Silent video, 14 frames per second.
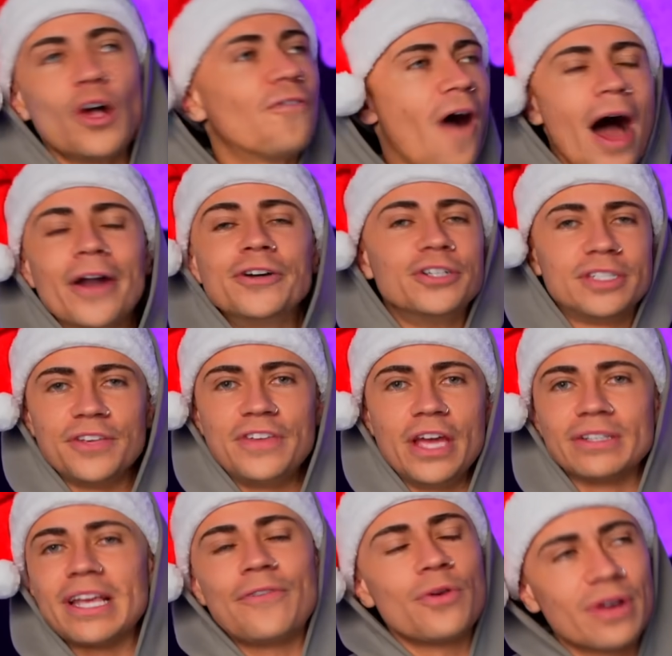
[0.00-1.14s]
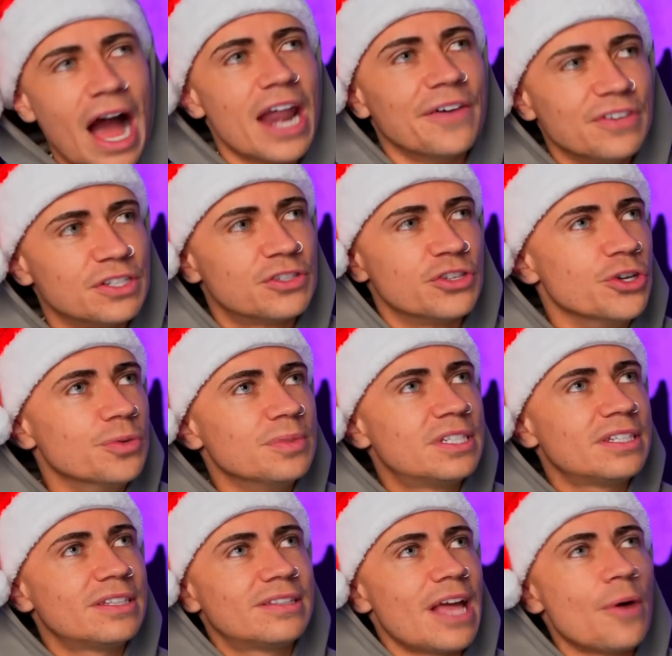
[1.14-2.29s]
for hundreds of years, everyone kind of assumed
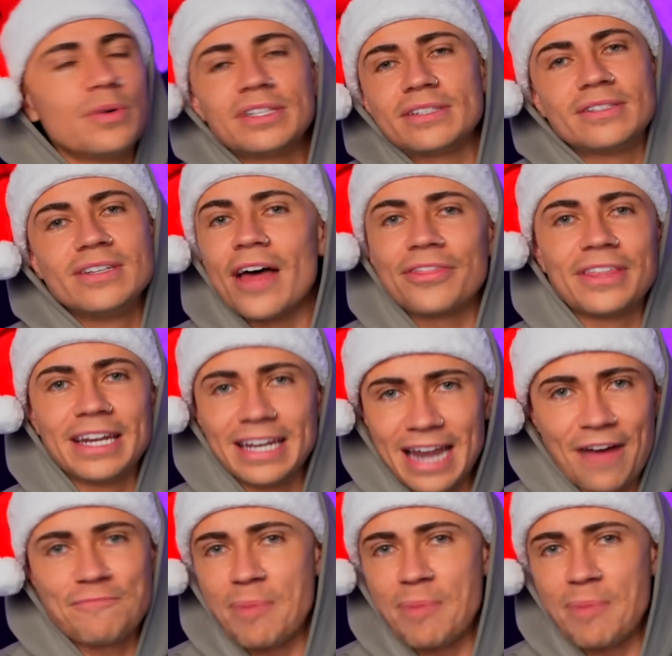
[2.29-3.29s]
there was nothing left